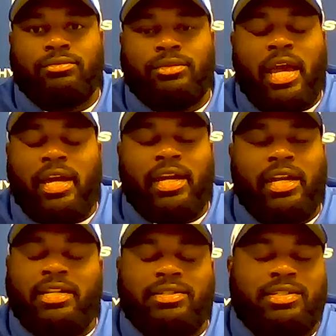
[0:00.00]
Yeah. He
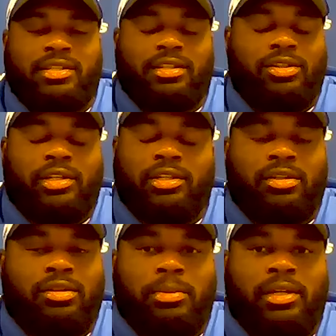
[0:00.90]
has just the look and the
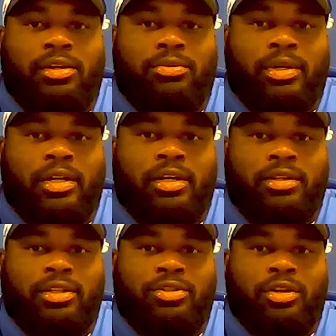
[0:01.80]
demeanor where,
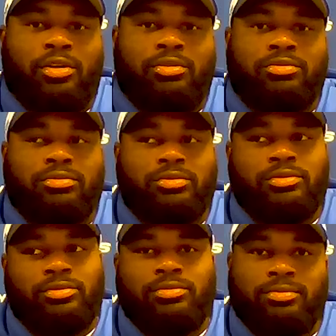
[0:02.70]
you know,
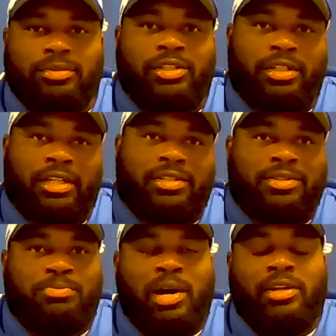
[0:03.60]
it's
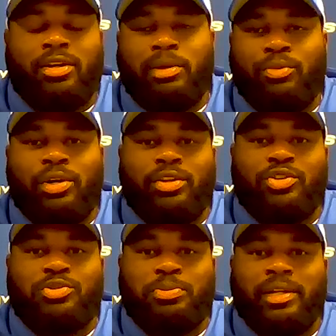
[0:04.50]
probably going to be one of
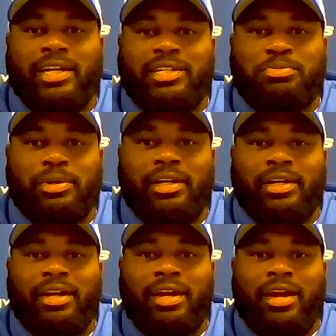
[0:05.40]
those plays, but
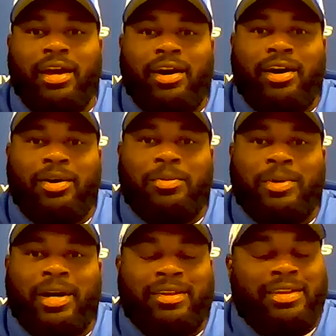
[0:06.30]

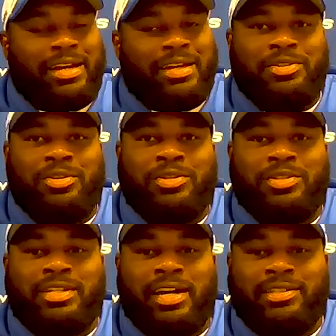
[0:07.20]
I, you know, you
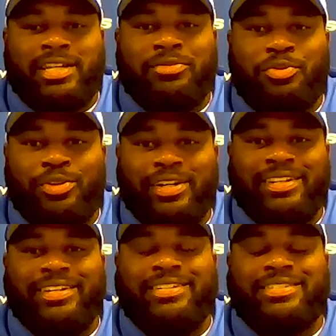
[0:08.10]
just got to take it for what
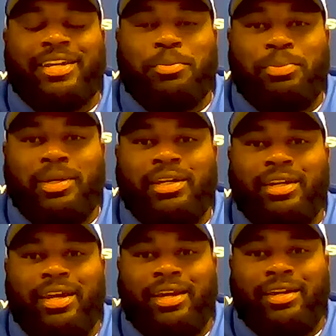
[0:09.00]
it is and
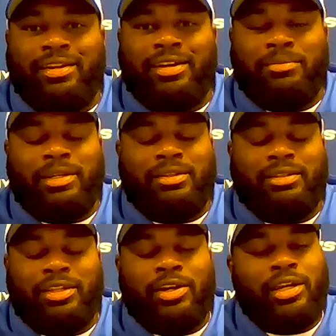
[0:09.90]
compete. And I mean,
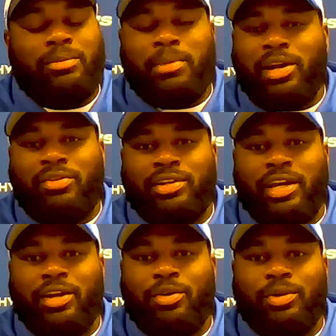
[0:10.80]
they're getting better every
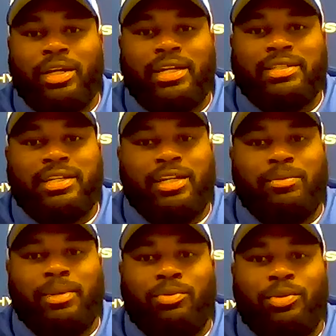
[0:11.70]
day going against
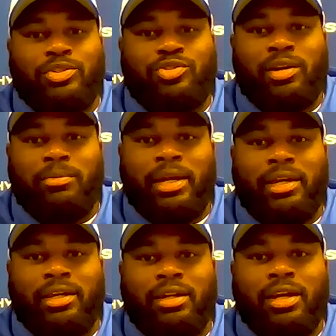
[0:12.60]
him, and we're trying to make
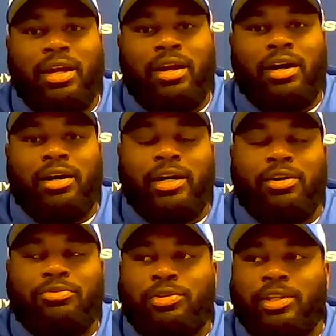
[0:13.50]
it
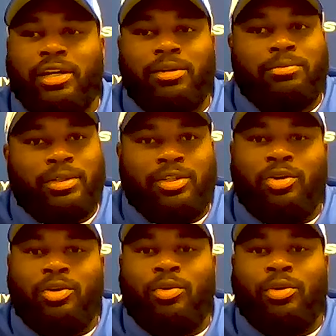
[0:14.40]
hell for them, you know,
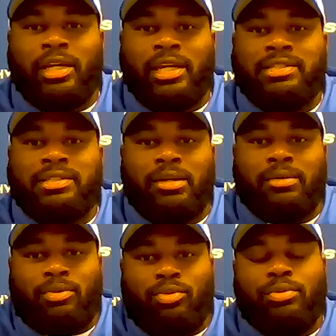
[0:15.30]
going against
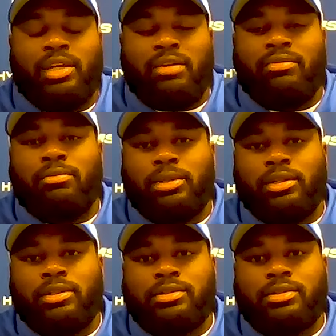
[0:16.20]
them, and we give them
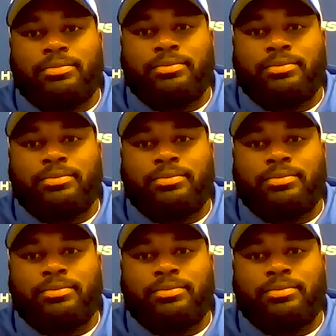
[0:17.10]
looks.